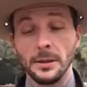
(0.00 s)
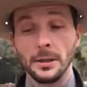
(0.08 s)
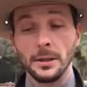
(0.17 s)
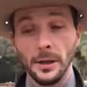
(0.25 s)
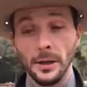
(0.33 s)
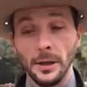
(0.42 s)

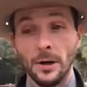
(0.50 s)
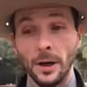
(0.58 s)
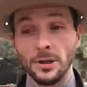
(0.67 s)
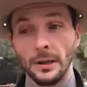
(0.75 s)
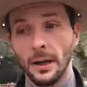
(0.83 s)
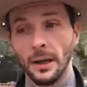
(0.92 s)
question,
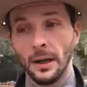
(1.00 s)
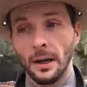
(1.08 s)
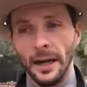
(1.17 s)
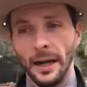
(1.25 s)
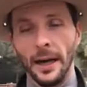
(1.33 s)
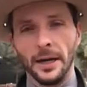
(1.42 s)

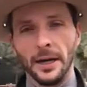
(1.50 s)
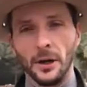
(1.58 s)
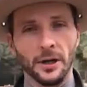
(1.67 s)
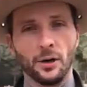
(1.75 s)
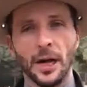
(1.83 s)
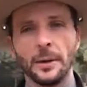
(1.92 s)
and an
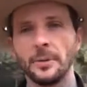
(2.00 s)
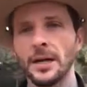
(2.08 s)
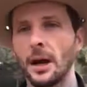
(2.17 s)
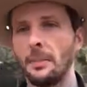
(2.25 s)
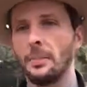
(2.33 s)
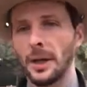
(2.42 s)
incredibly
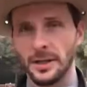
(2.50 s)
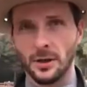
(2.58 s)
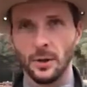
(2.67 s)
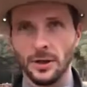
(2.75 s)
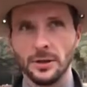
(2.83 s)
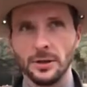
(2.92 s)
complex
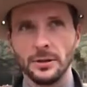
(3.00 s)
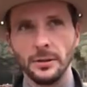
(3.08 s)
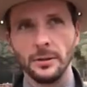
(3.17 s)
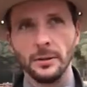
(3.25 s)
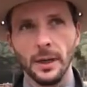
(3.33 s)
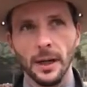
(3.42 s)
question
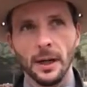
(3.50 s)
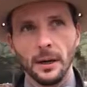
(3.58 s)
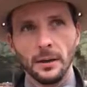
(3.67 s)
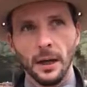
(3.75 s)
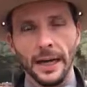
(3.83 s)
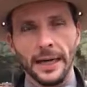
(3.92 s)
too.
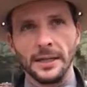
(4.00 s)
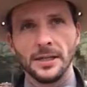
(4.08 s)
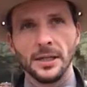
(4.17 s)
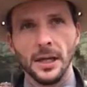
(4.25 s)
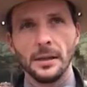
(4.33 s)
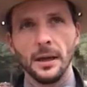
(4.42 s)
I can
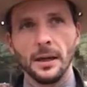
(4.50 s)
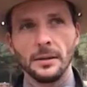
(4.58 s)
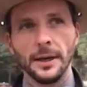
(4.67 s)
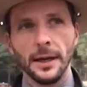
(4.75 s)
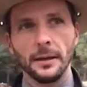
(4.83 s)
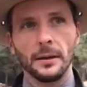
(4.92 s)
say that
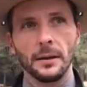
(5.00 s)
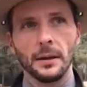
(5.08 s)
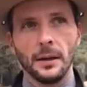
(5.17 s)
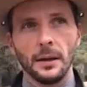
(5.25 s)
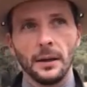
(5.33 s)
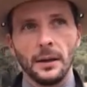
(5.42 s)

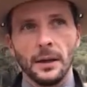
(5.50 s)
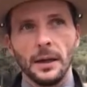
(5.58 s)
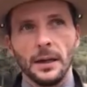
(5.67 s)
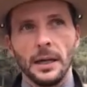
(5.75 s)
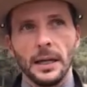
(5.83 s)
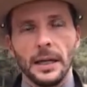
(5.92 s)

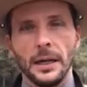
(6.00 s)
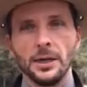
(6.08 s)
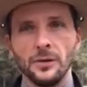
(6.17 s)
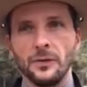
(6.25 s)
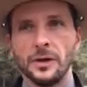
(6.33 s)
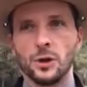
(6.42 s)

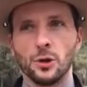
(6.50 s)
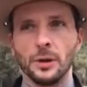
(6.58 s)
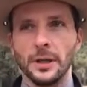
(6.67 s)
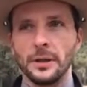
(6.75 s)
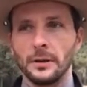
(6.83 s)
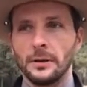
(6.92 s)

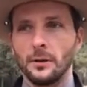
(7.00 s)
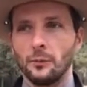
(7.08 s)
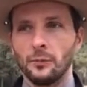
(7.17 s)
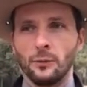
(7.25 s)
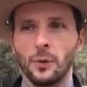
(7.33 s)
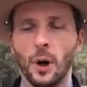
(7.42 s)
individually, the
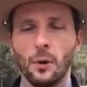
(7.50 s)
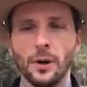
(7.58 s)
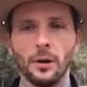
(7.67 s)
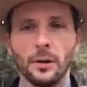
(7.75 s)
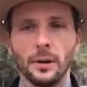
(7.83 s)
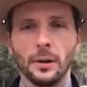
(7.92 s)

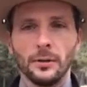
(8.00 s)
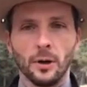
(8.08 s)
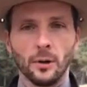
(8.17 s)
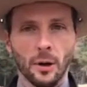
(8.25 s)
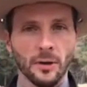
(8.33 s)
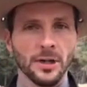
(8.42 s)
Roanoke,
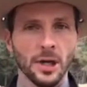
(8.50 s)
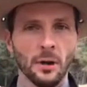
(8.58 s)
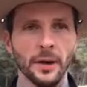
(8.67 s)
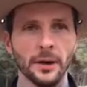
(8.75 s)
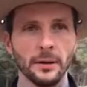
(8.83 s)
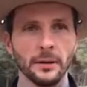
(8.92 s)
the
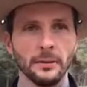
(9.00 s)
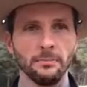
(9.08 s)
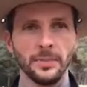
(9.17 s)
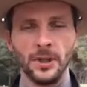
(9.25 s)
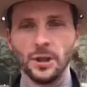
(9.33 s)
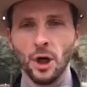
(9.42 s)
Croatoan,
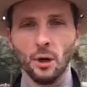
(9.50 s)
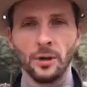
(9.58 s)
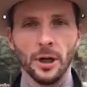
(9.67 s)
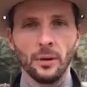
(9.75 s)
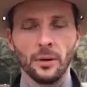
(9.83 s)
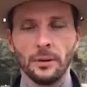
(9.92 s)
the
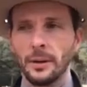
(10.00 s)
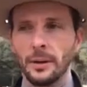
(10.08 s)
Choanoke,